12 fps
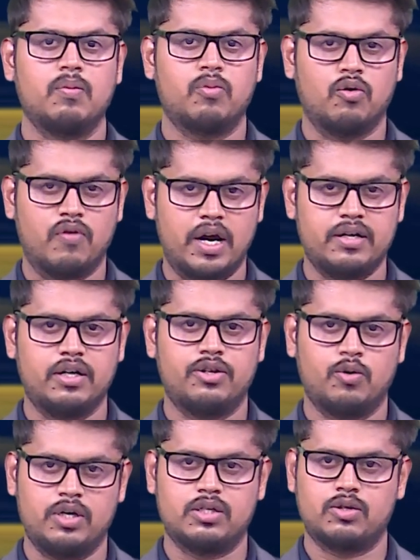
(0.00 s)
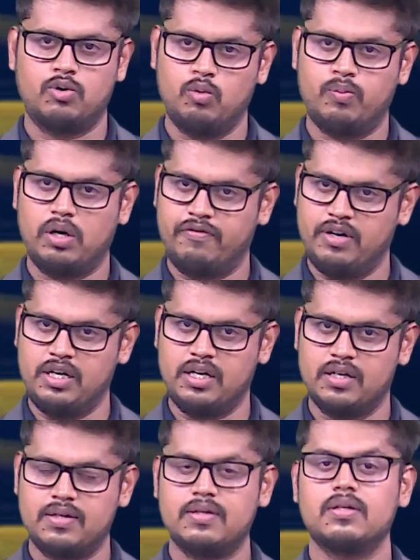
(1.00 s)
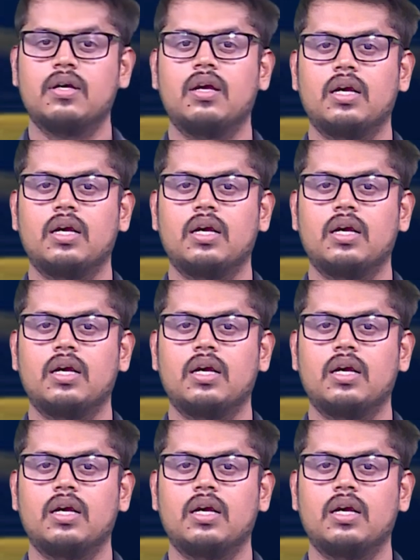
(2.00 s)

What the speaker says: provided through its group affiliates